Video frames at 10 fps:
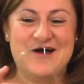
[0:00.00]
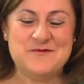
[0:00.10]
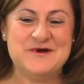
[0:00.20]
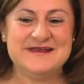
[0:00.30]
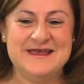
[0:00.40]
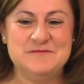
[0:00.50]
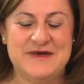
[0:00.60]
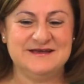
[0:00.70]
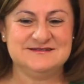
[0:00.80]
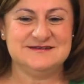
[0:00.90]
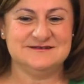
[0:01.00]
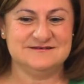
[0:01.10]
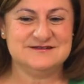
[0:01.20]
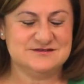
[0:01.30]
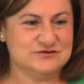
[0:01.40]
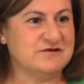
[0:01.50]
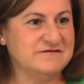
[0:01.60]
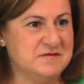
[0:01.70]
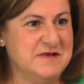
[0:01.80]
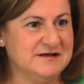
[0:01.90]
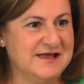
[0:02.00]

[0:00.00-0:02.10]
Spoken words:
I want to get back to strong female